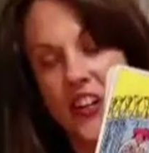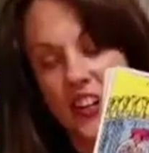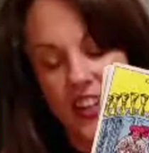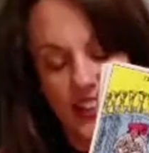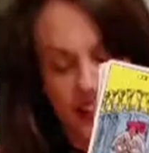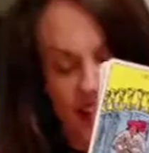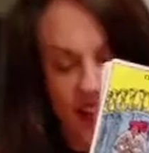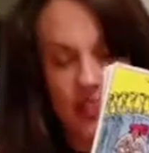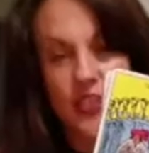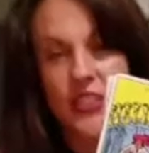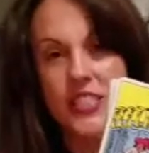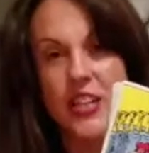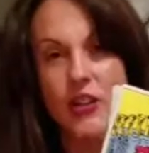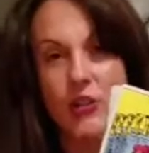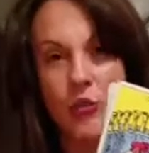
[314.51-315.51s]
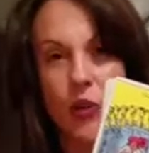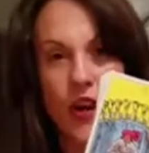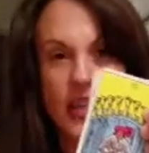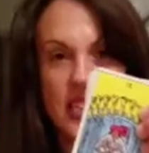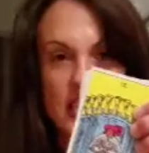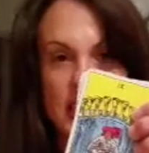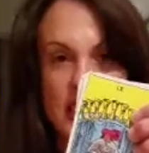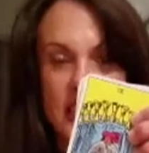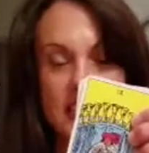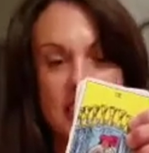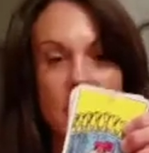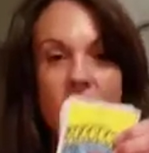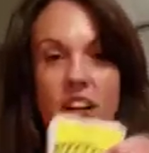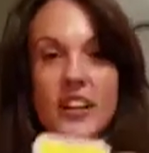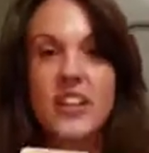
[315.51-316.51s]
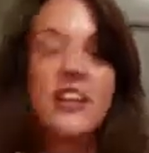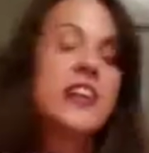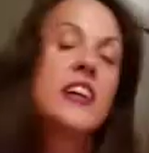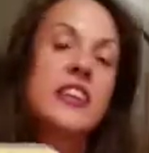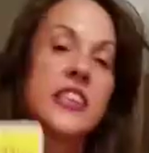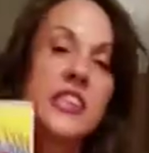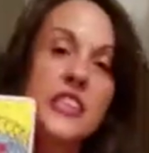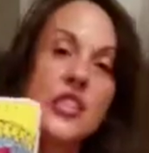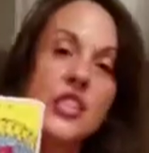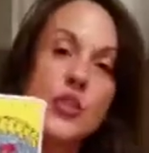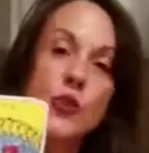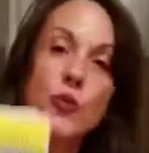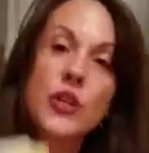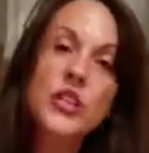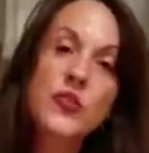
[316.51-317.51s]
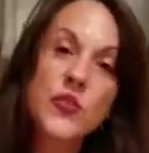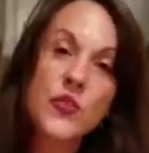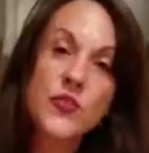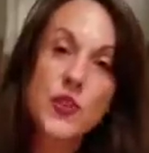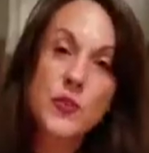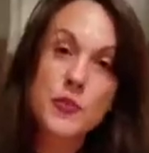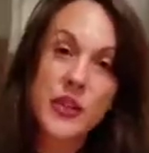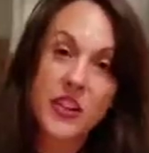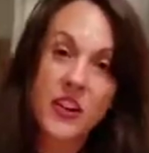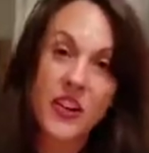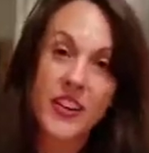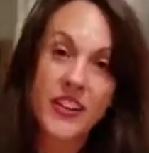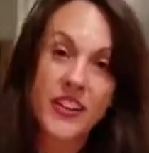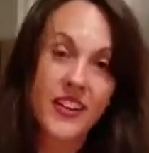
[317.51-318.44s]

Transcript: I looked down twice and I saw it. This is the wish fulfillment card.